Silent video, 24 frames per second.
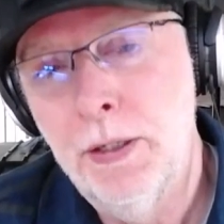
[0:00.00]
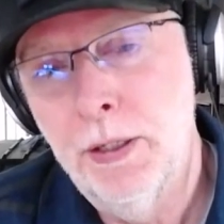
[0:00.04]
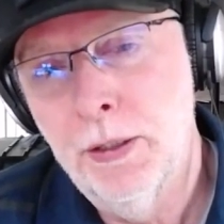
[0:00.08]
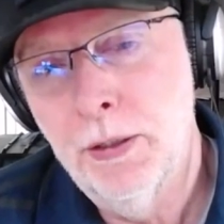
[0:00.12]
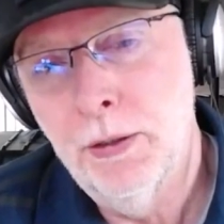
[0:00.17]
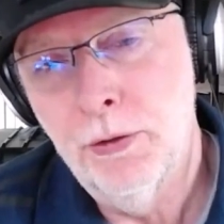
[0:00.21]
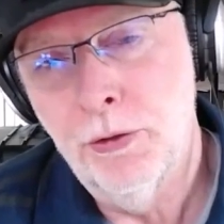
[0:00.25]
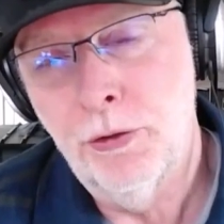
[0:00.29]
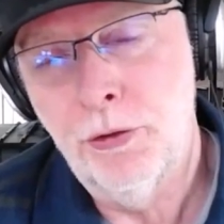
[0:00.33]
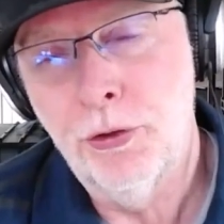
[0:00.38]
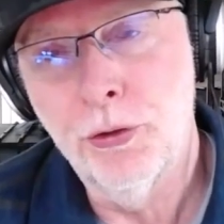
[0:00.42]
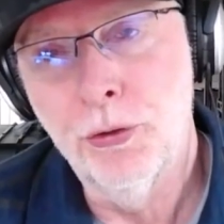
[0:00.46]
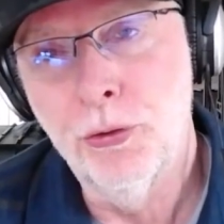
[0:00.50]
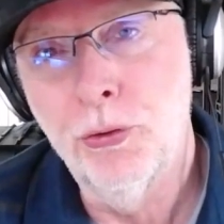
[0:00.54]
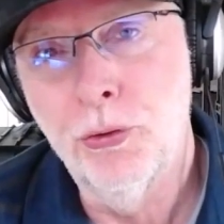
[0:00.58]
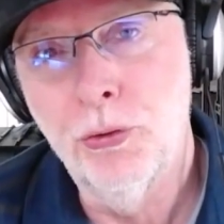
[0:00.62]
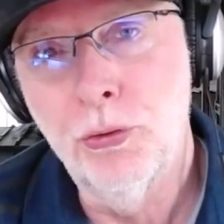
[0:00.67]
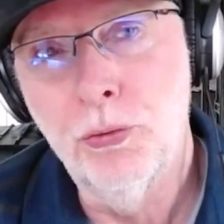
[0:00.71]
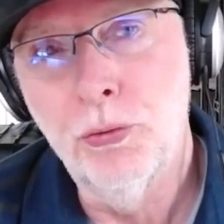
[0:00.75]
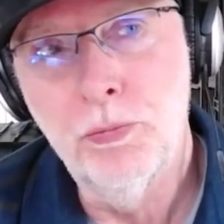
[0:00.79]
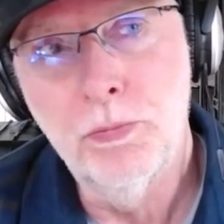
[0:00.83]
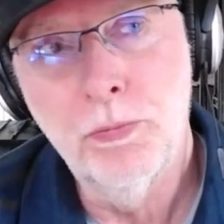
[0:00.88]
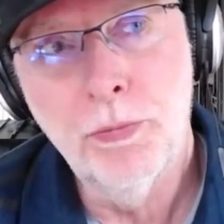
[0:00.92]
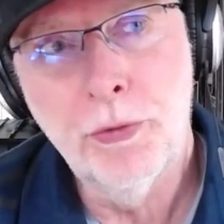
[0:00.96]

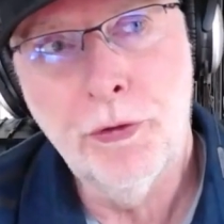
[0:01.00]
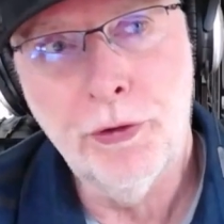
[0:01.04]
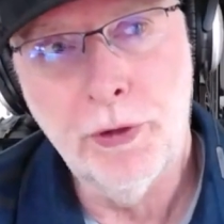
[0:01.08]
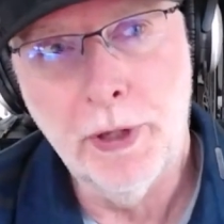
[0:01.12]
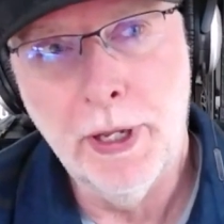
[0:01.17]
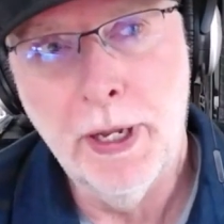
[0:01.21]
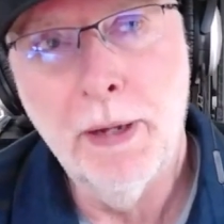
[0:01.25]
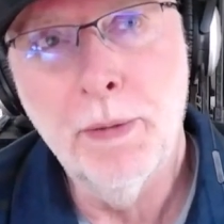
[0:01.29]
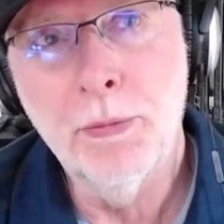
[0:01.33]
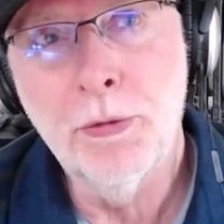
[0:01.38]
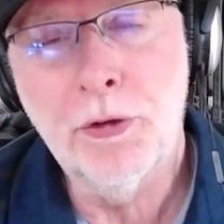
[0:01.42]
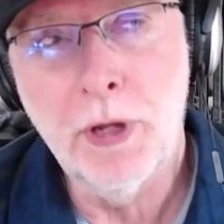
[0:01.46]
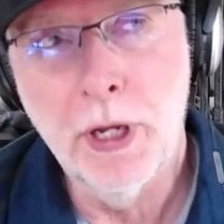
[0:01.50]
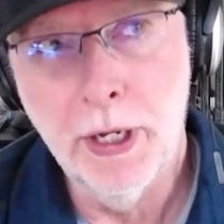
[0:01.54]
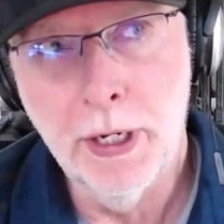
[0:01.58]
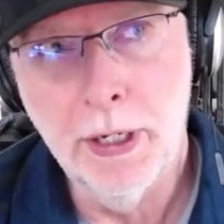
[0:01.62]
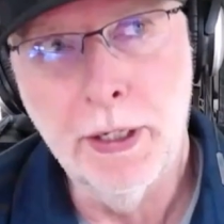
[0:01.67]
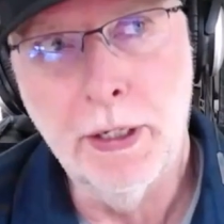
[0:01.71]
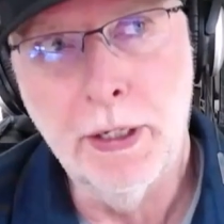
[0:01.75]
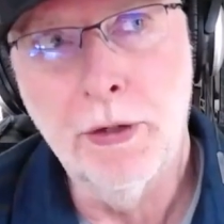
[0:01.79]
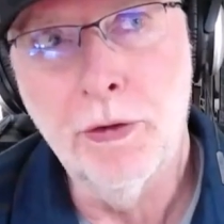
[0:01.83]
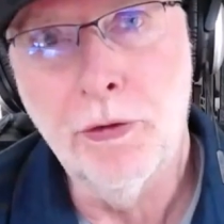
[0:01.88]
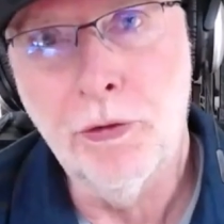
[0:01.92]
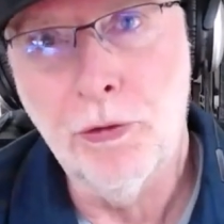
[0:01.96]
into SLAM
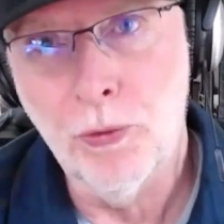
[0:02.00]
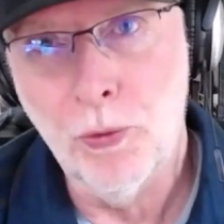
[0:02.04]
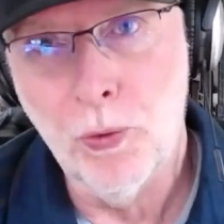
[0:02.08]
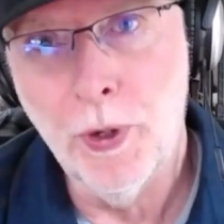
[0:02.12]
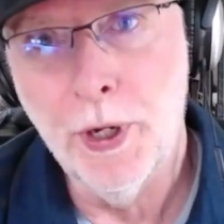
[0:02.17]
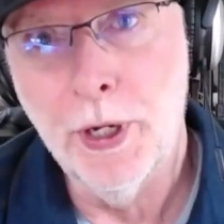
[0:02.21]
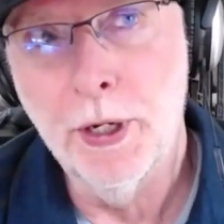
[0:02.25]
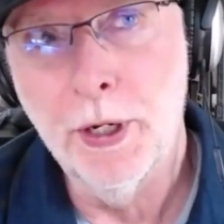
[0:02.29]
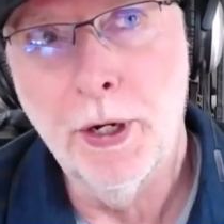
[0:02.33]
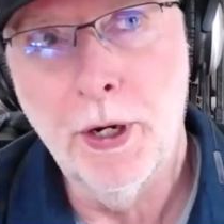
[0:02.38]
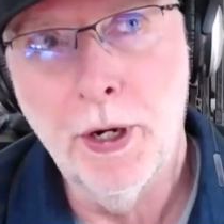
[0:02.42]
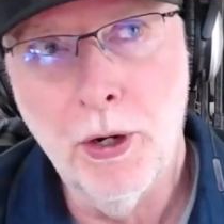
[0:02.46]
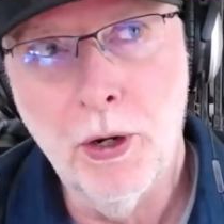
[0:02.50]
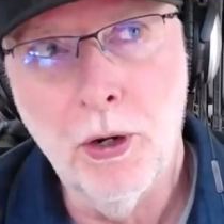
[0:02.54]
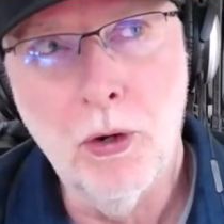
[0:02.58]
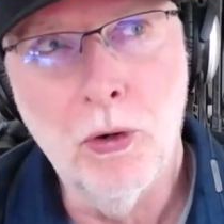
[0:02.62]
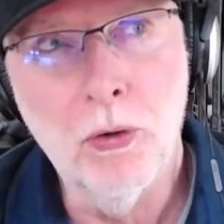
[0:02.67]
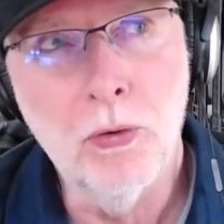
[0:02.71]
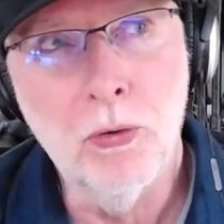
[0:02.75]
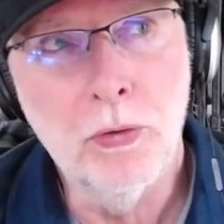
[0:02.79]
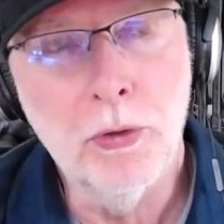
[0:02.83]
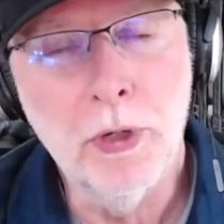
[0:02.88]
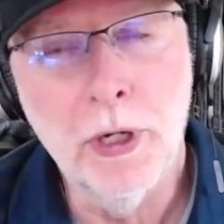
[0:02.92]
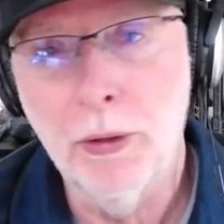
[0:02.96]
scanning as the way to
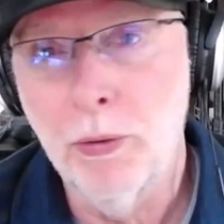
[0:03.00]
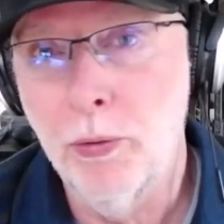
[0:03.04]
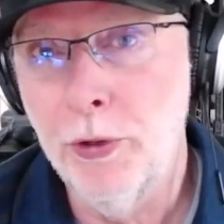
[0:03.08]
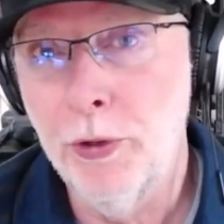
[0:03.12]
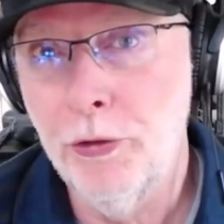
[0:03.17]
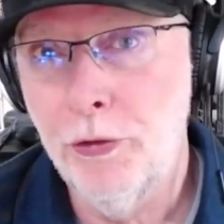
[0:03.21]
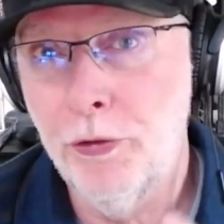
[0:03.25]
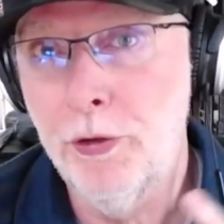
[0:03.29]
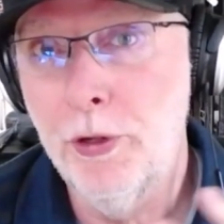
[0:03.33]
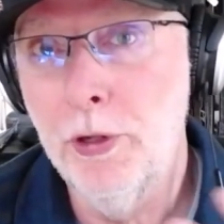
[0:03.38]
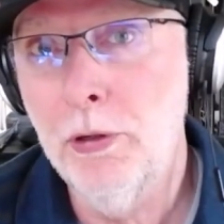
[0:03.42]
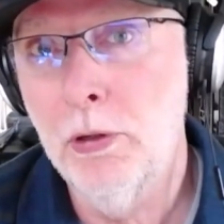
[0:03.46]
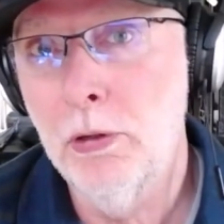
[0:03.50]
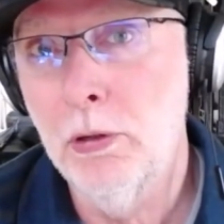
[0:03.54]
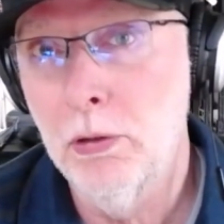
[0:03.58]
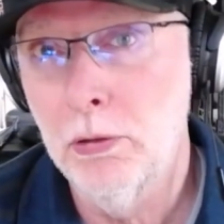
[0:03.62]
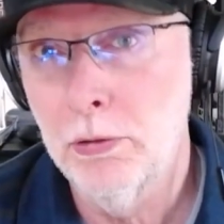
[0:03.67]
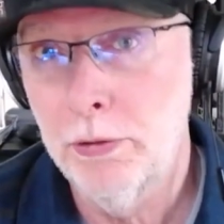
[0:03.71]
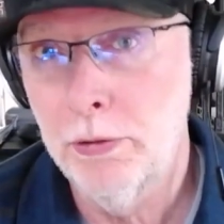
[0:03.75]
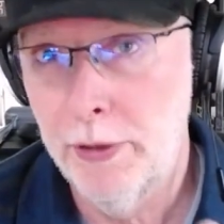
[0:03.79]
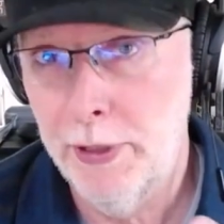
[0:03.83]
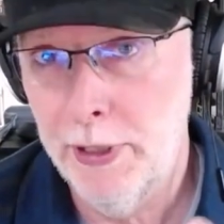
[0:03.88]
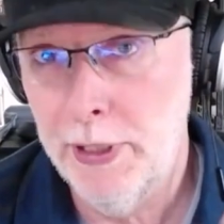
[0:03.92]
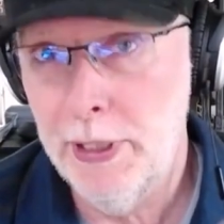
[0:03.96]
go. Now, we
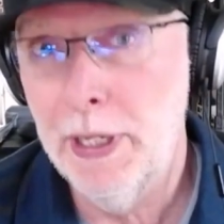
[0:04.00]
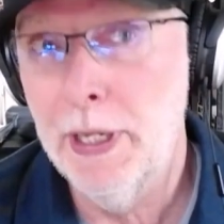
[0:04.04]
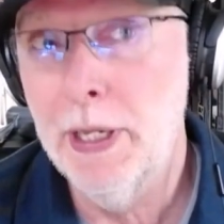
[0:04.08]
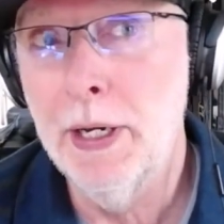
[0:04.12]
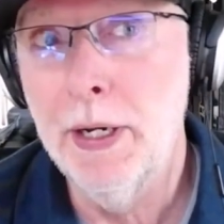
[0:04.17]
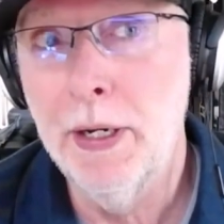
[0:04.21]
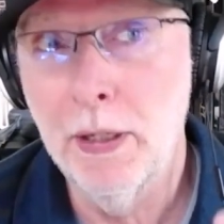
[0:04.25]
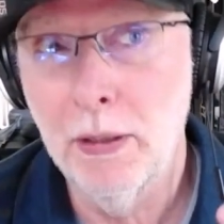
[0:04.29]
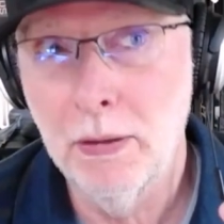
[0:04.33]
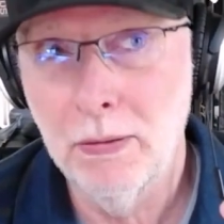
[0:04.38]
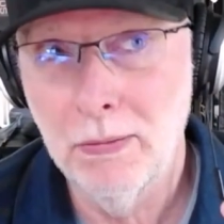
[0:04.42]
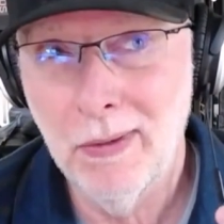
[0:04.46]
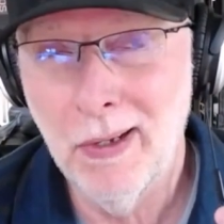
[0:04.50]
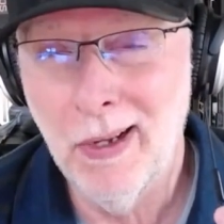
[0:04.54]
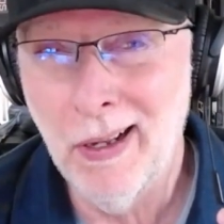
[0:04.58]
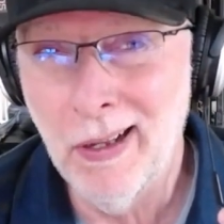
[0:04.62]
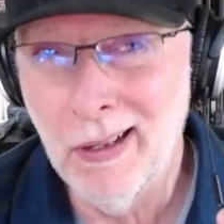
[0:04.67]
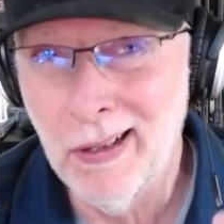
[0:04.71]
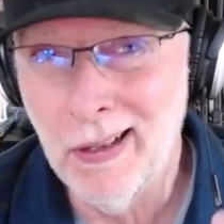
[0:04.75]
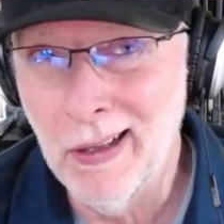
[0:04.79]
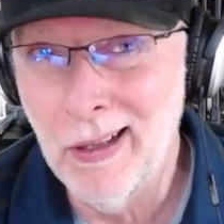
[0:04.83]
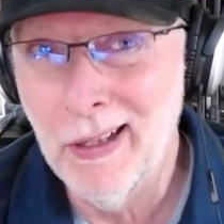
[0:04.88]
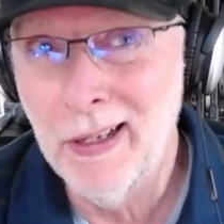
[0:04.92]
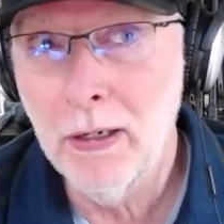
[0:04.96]
still did
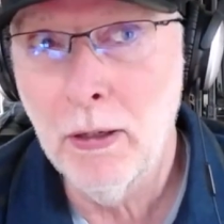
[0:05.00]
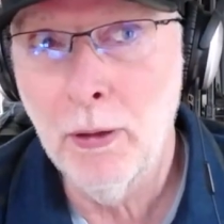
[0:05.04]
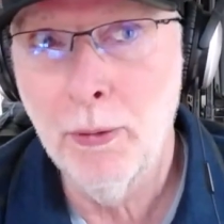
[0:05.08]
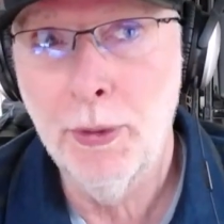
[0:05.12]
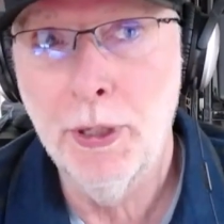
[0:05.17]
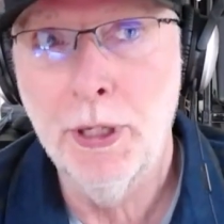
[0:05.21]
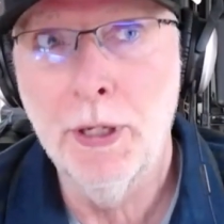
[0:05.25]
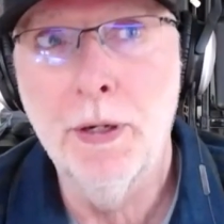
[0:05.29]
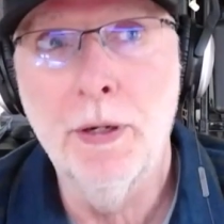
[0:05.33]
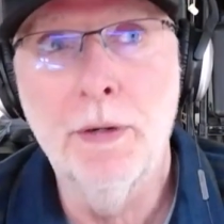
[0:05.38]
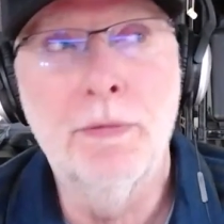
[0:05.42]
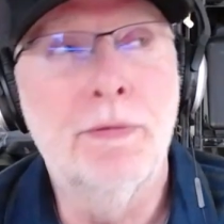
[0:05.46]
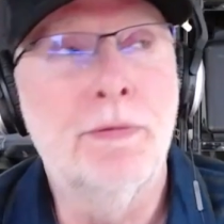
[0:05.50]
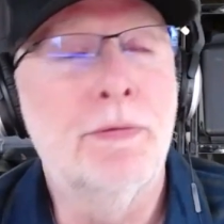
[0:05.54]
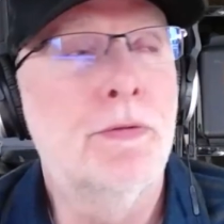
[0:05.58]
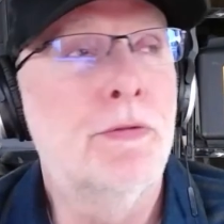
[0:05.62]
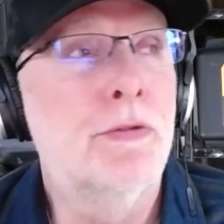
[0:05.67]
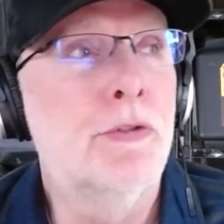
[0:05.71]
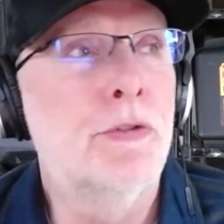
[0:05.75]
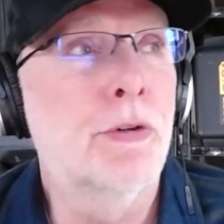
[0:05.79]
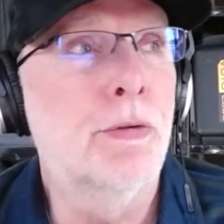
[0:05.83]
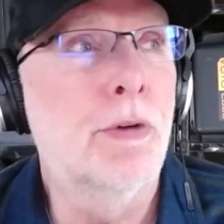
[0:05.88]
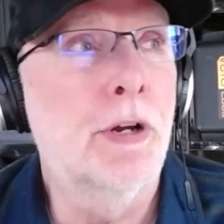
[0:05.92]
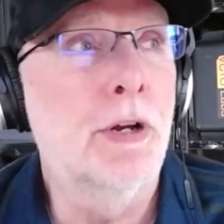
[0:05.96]
a little bit of
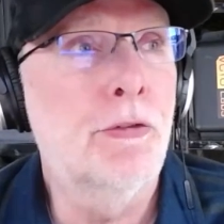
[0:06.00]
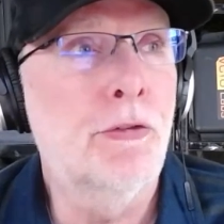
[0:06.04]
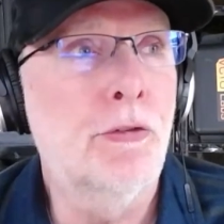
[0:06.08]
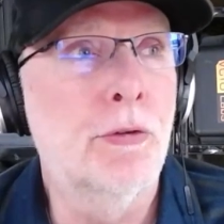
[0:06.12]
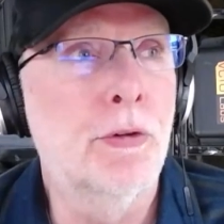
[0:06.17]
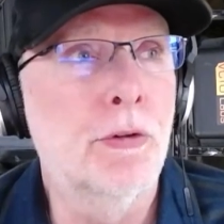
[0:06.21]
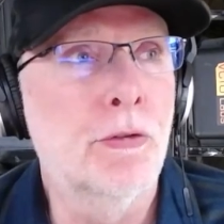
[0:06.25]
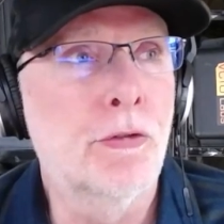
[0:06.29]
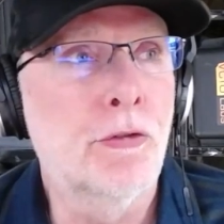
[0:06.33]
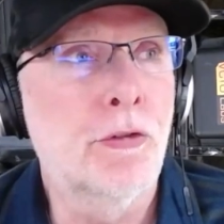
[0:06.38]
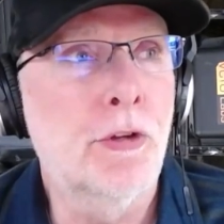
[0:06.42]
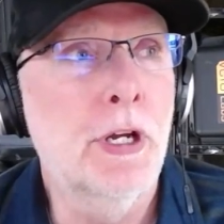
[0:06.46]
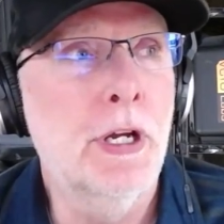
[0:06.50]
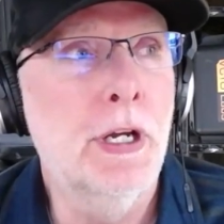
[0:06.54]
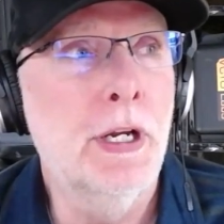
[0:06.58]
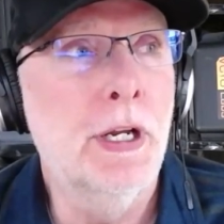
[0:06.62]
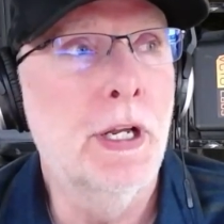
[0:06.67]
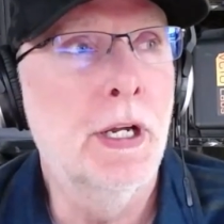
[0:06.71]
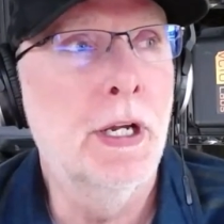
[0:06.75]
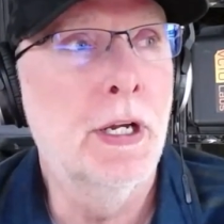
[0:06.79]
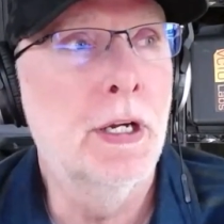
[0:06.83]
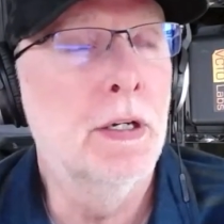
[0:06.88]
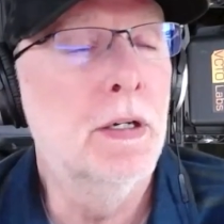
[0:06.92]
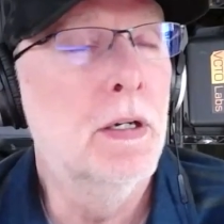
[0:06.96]
terrestrial
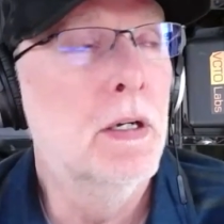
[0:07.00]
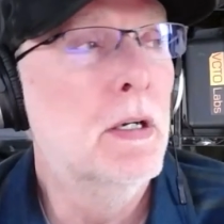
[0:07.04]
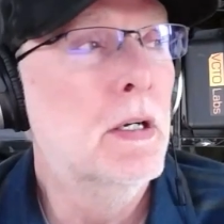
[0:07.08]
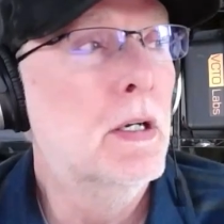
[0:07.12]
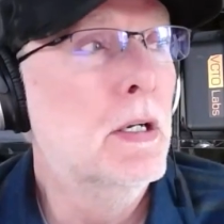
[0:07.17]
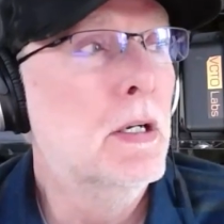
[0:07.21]
scanning